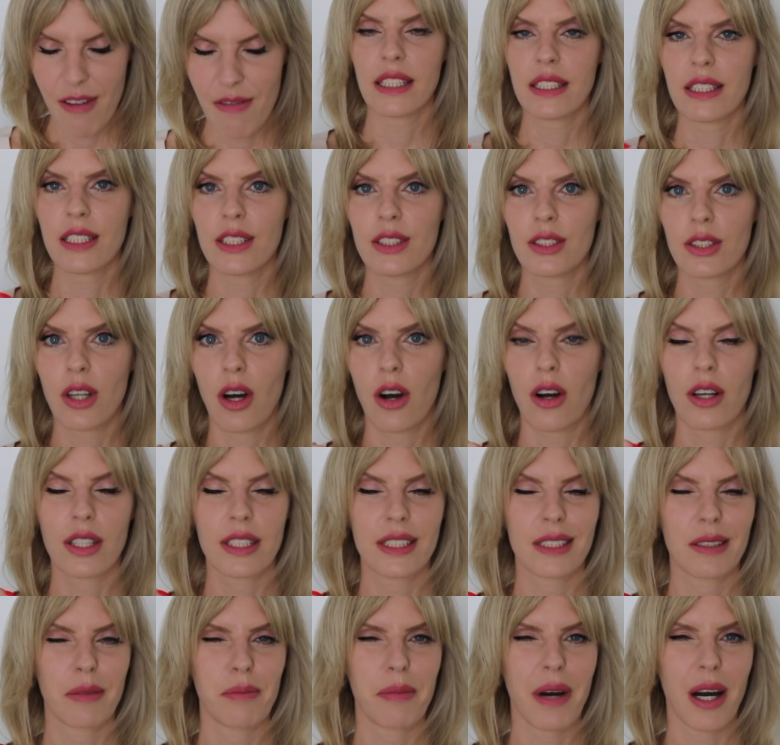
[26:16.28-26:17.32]
He
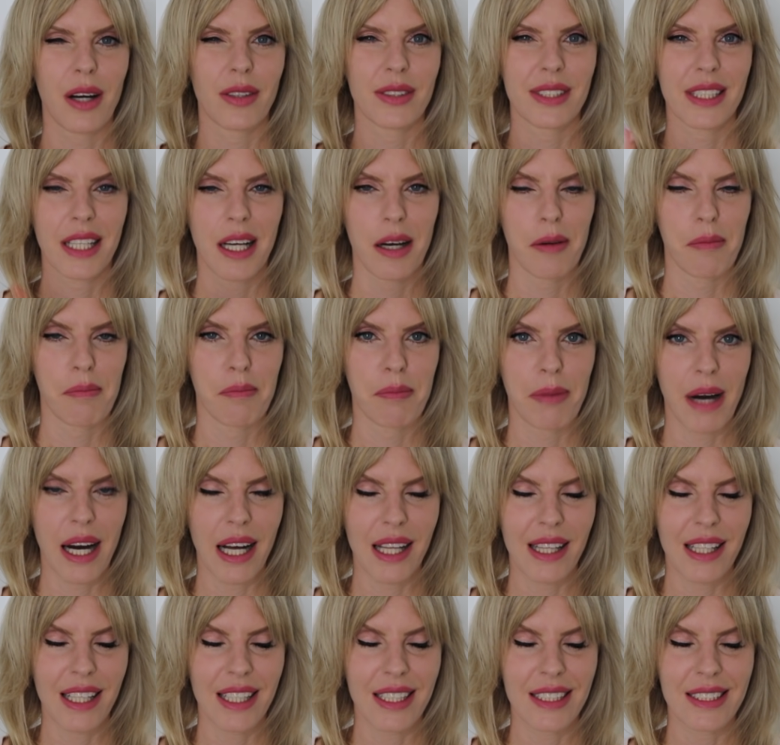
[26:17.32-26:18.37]
talks about
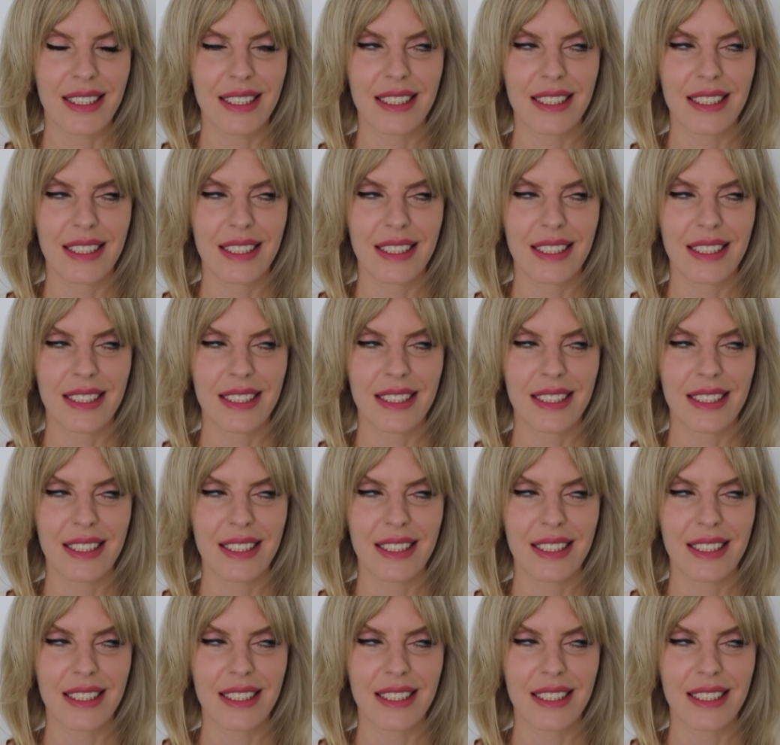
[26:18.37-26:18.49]
Kabbalah,